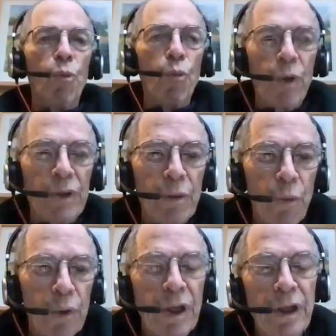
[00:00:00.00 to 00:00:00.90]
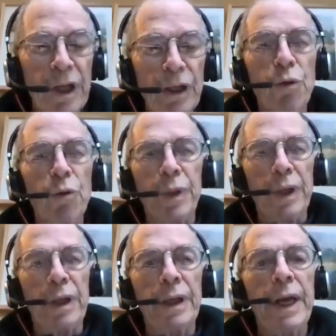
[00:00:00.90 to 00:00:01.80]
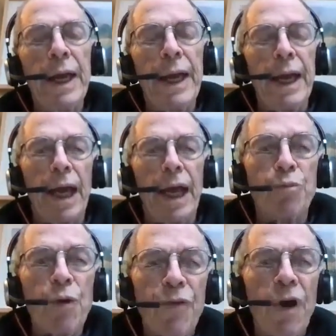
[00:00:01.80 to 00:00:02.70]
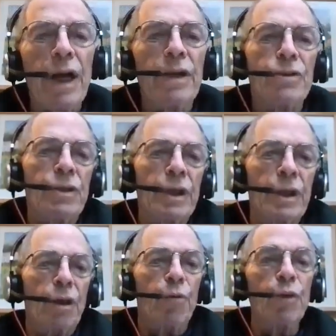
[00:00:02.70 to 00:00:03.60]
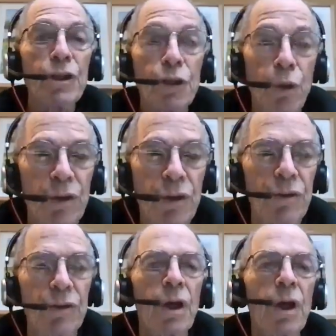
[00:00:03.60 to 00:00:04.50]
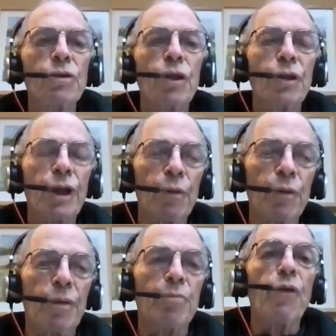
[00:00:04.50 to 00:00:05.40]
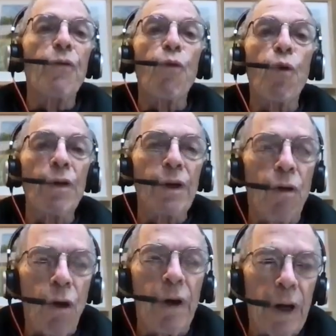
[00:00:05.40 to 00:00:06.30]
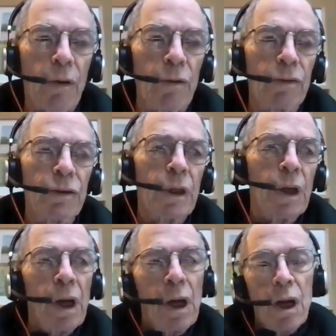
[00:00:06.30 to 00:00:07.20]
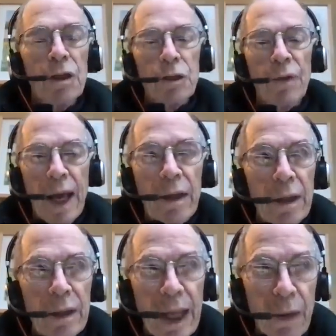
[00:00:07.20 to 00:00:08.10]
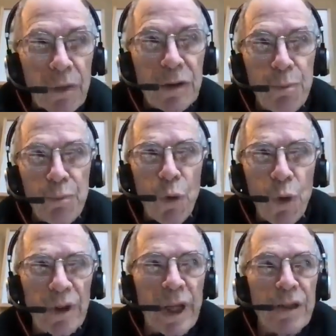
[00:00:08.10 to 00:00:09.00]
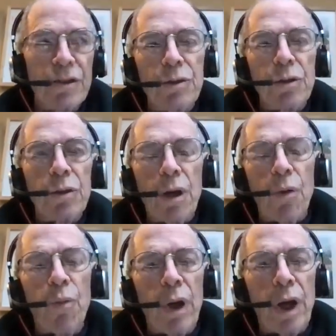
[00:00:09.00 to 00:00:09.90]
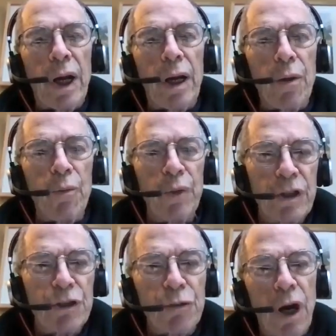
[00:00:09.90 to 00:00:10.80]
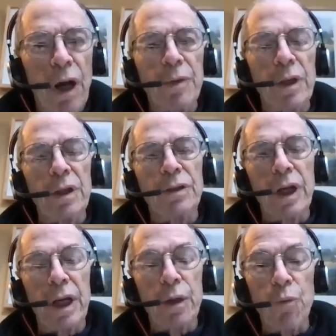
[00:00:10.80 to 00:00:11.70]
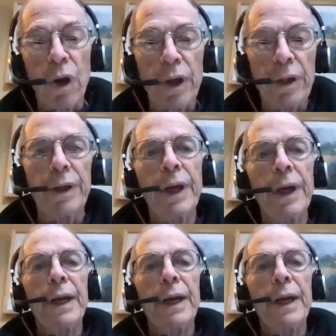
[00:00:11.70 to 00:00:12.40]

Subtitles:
what the needs will be and provides the resources to deal with them before there are errors. So that was more or less what we described in 1981,